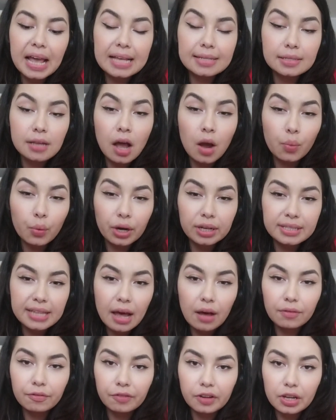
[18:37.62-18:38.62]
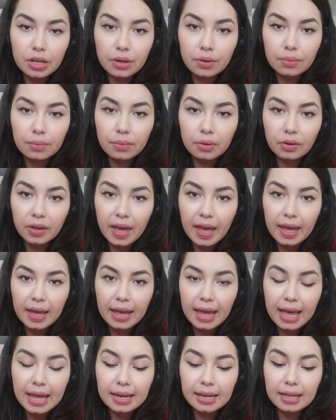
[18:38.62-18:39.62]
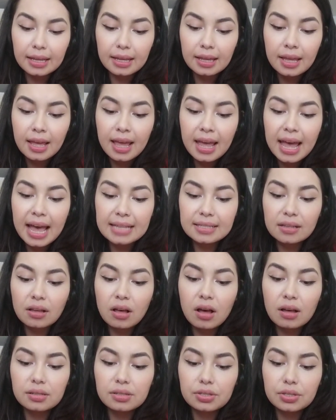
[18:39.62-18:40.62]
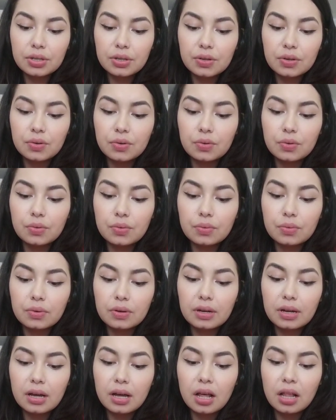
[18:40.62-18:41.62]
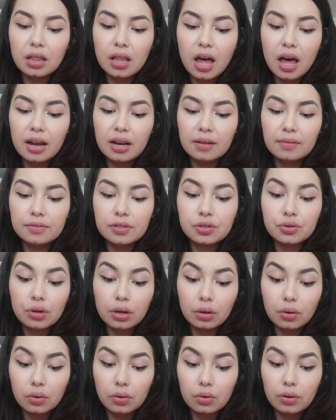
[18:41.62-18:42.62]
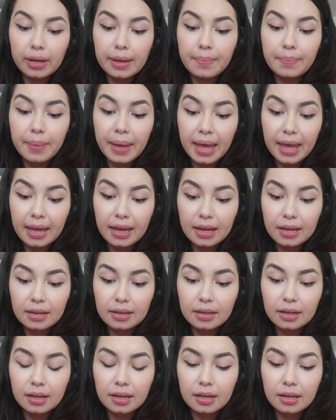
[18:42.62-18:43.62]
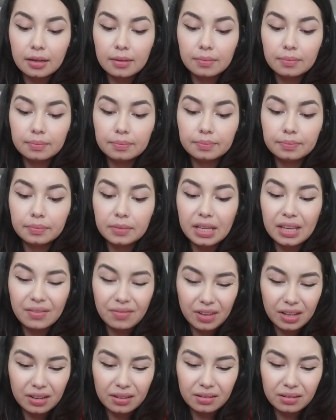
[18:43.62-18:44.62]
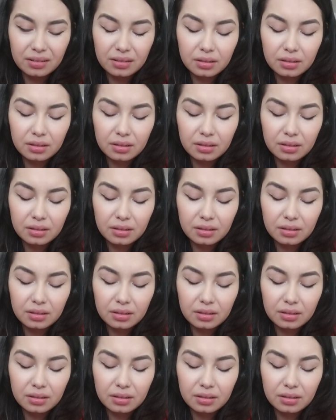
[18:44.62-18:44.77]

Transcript: has not worked out for you, okay, and has caused you a lot of struggle and pain, even.